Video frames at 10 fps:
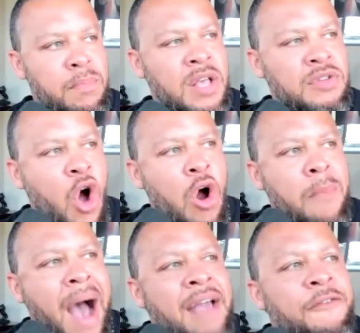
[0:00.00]
is are
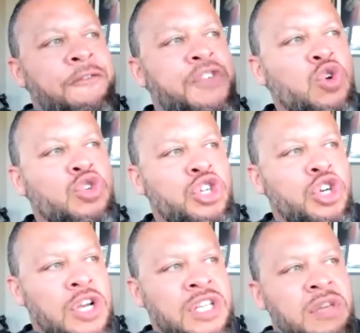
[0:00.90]
my
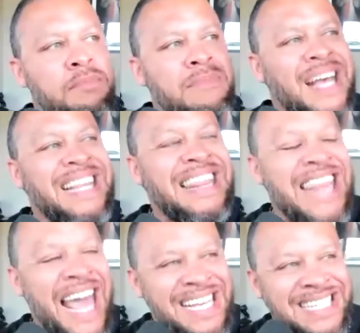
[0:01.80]
future is the my
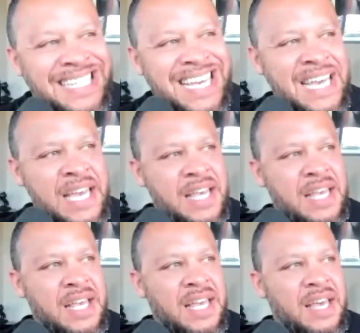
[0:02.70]
legacy
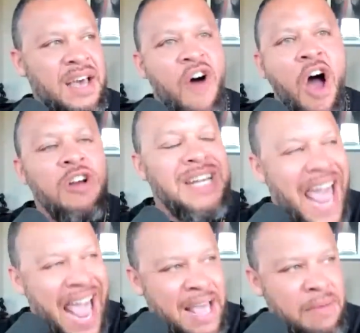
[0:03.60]
of our
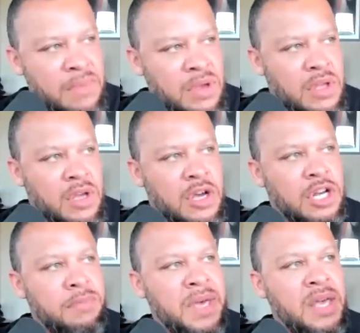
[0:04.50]
name
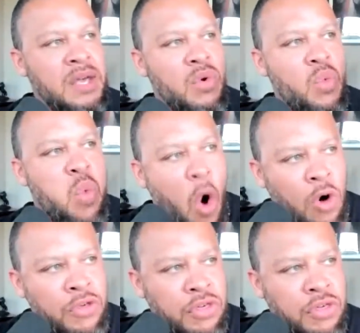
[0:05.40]
going to be
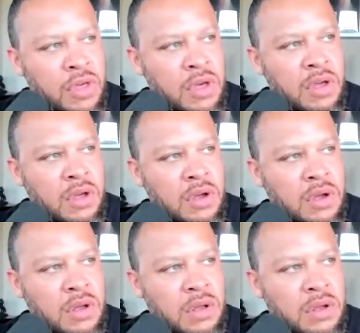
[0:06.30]
worth
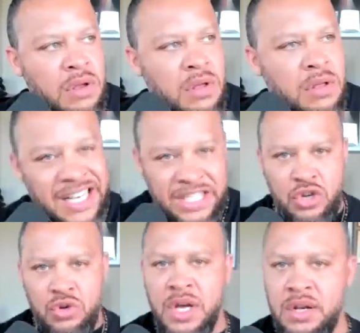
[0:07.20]
this
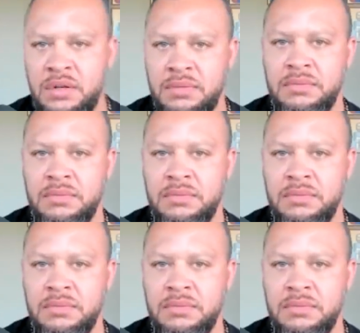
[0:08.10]
union?